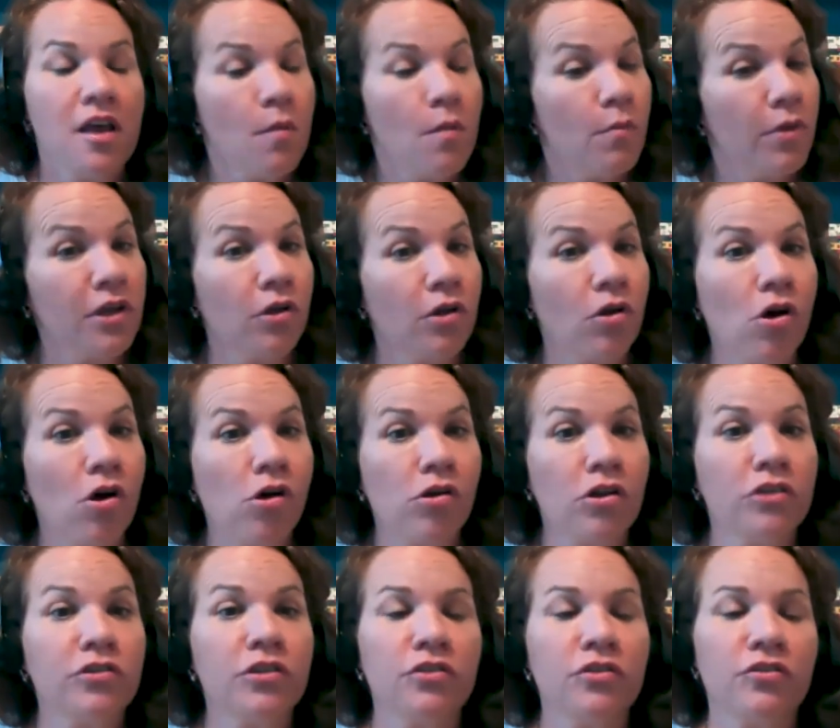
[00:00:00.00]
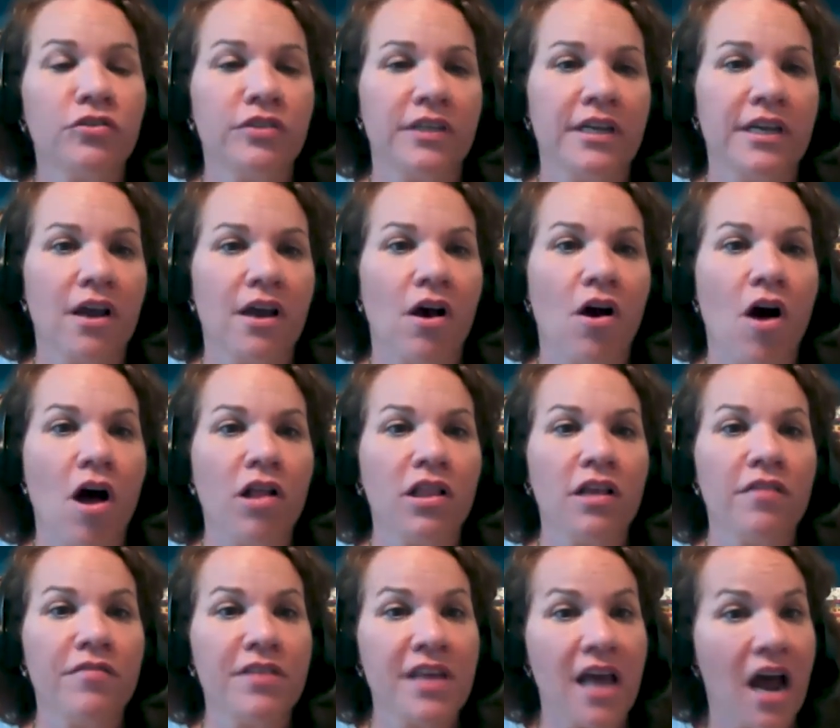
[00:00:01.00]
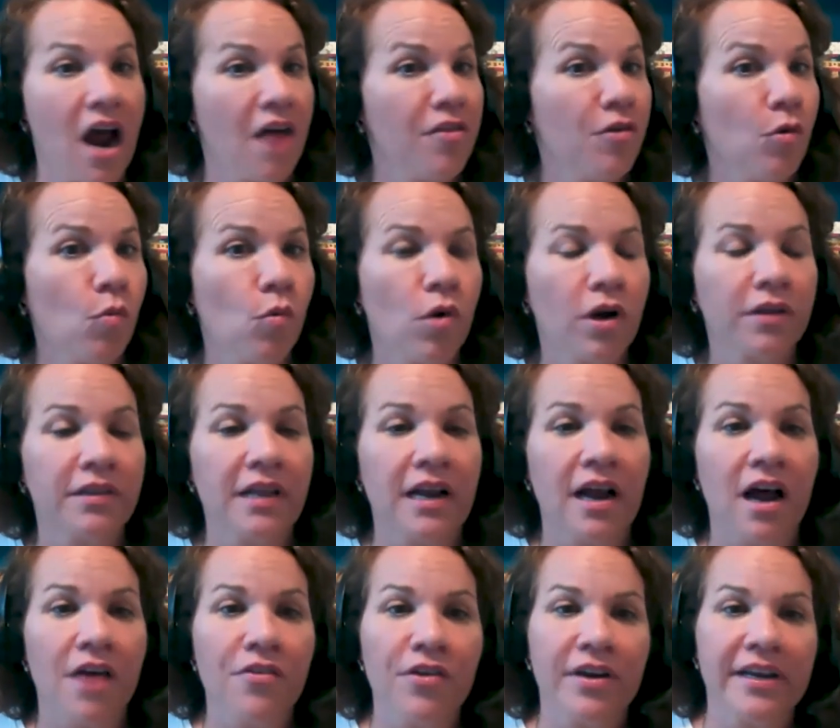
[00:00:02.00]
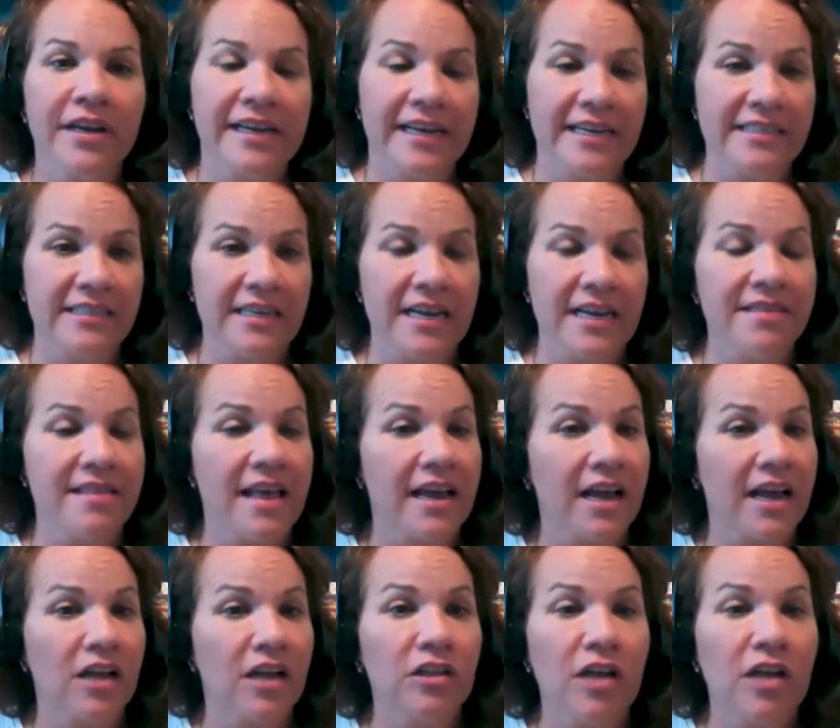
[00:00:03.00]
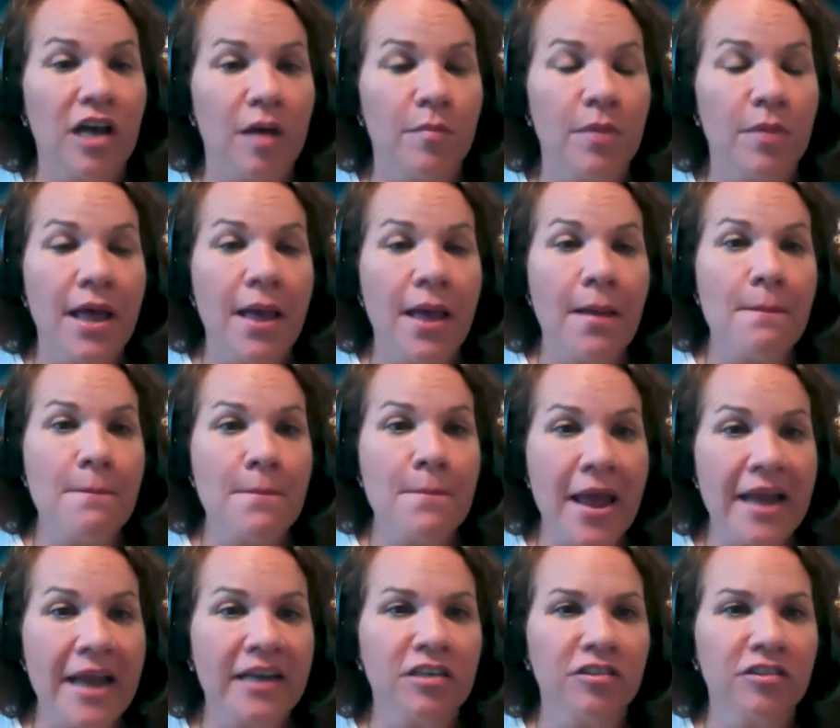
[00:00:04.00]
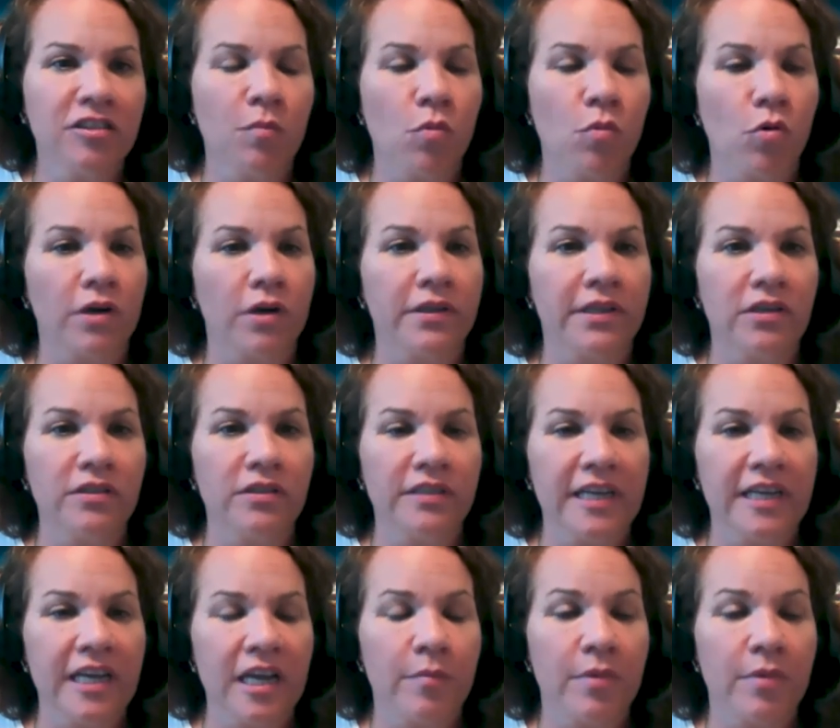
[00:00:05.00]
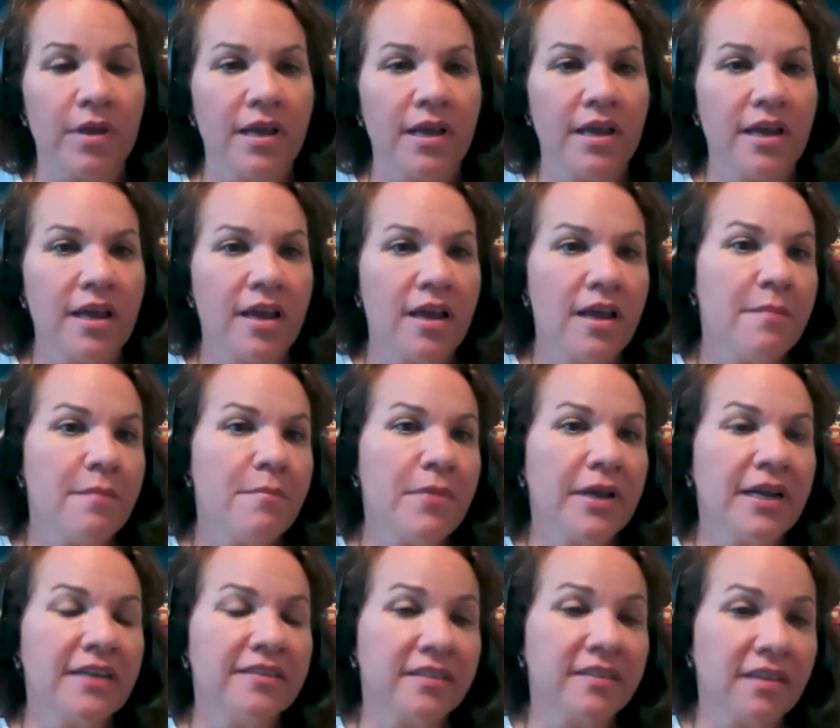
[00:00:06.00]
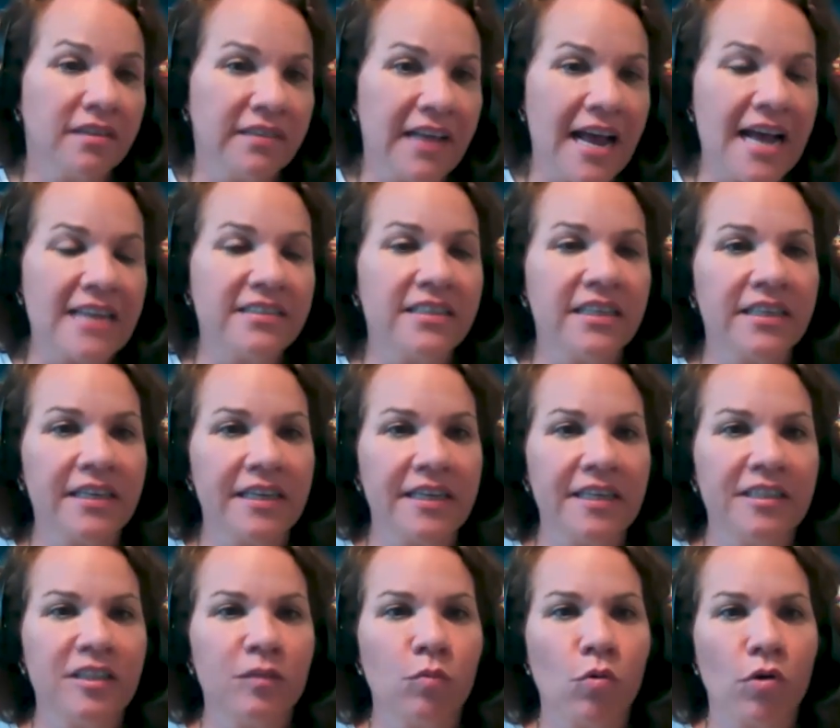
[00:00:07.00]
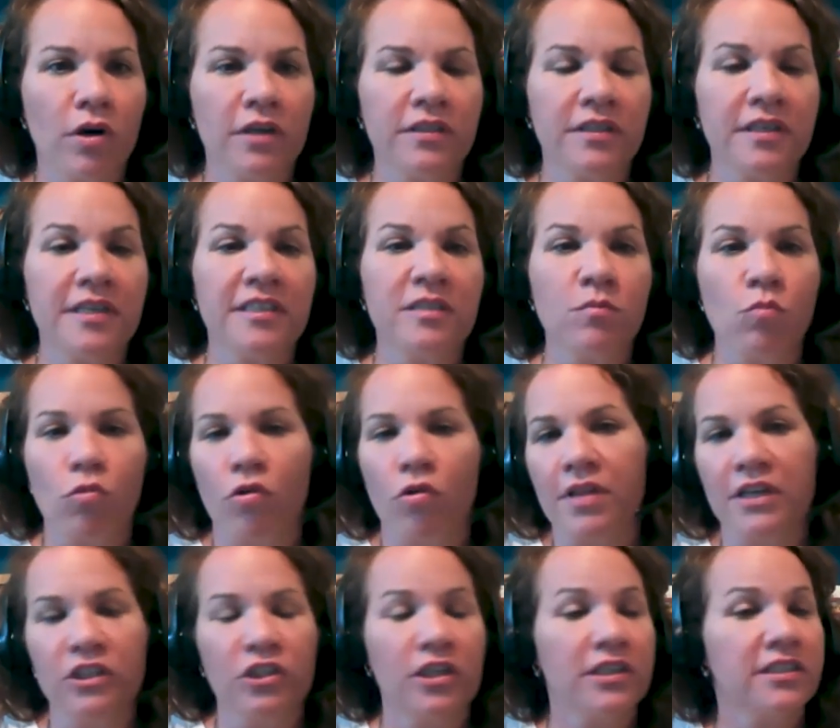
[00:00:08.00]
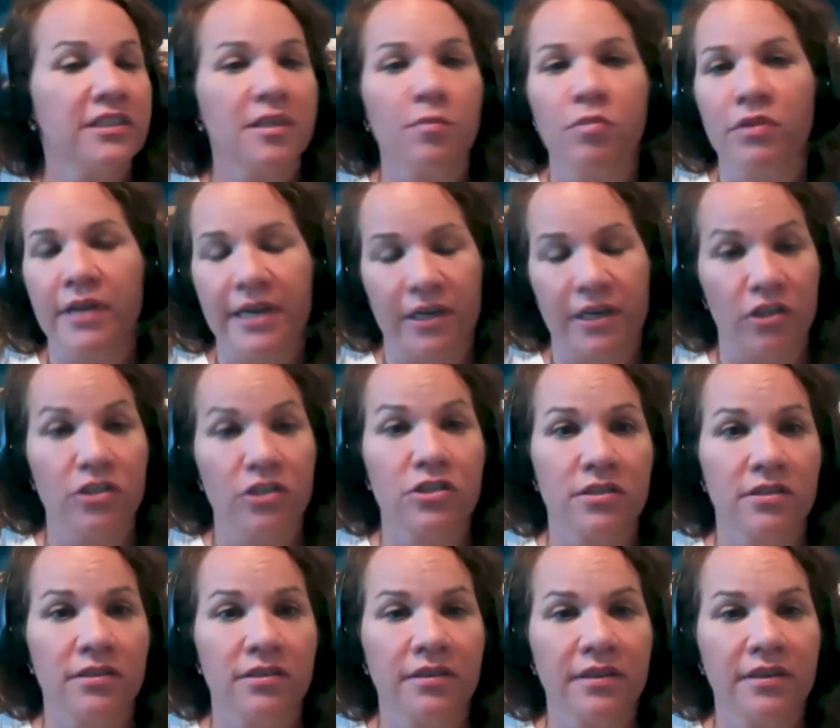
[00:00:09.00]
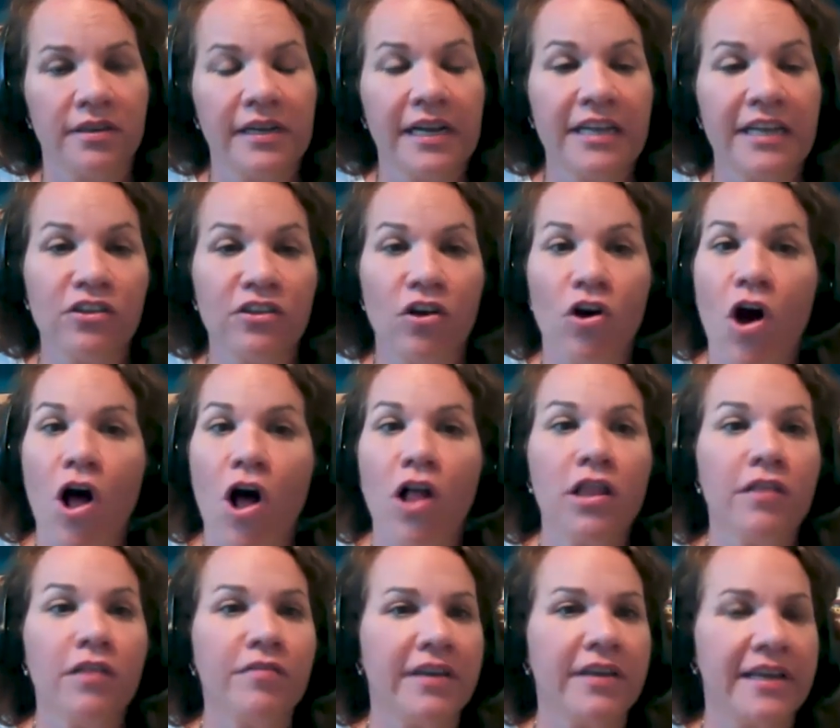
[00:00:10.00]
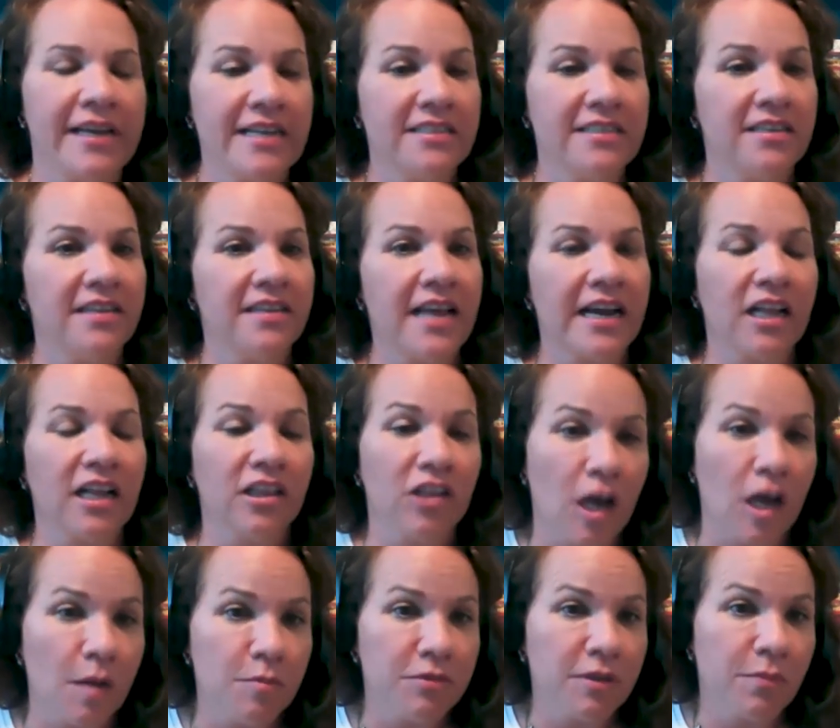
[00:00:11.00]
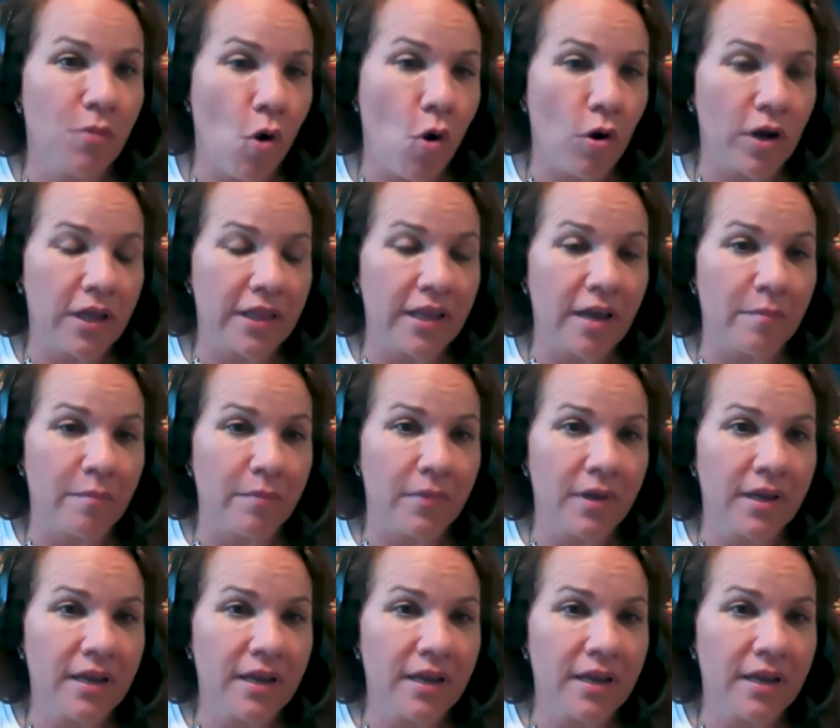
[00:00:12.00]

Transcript: but you'll also see all of the other work that other kids in that club make to support their team, because Scholastic esports is more than just the players. It's all of the kids in that club supporting them.